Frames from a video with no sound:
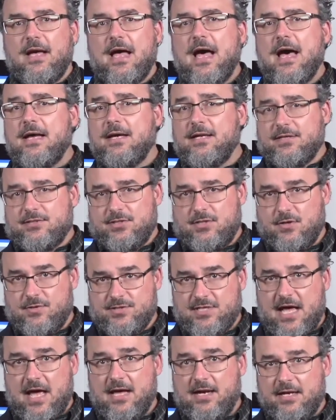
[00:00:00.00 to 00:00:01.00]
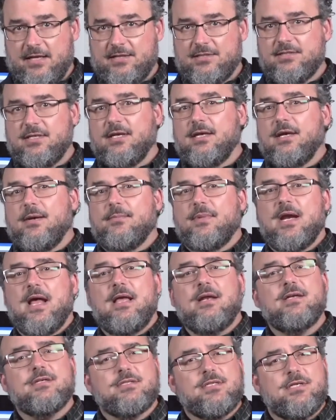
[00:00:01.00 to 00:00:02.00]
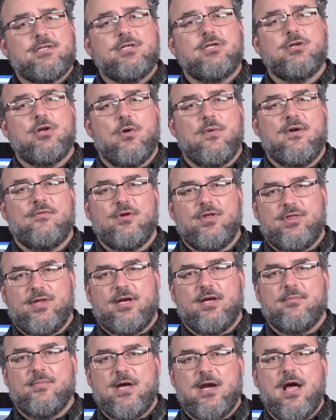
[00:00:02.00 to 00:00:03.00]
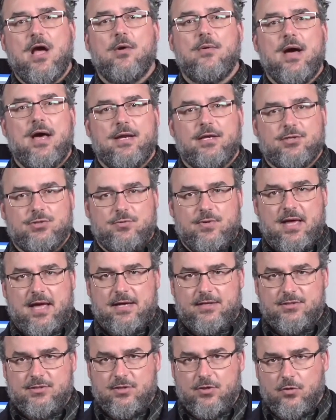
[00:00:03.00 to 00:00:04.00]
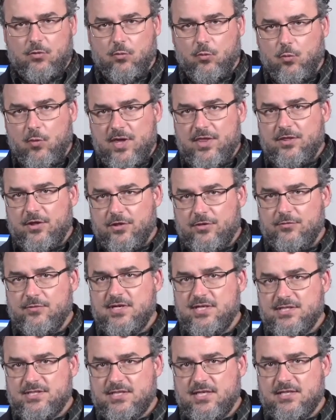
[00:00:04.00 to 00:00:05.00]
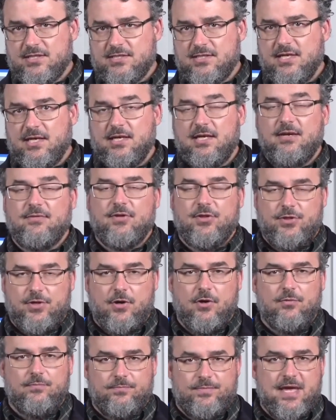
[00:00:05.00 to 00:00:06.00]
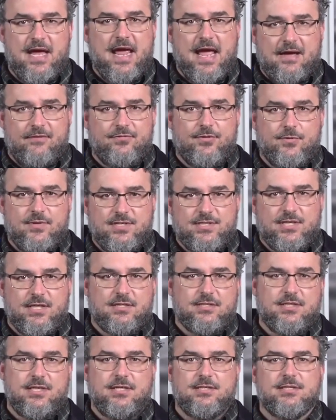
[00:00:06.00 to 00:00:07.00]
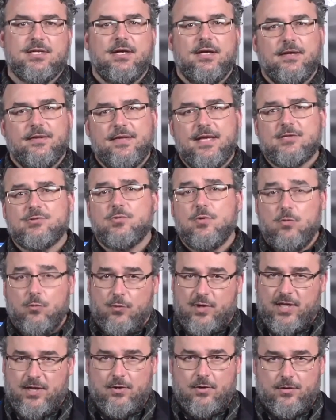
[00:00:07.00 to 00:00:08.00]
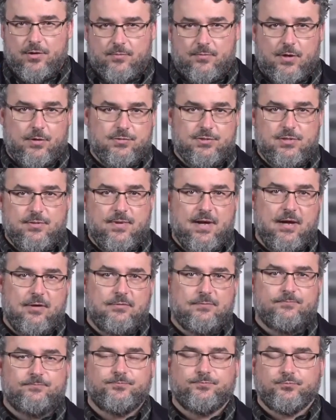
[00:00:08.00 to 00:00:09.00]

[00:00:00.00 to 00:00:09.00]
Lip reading: Onyx knows Onyx, but Onyx doesn't know everything about how Onyx reacts with a 360, even though they have 360s. That's what we know the most about.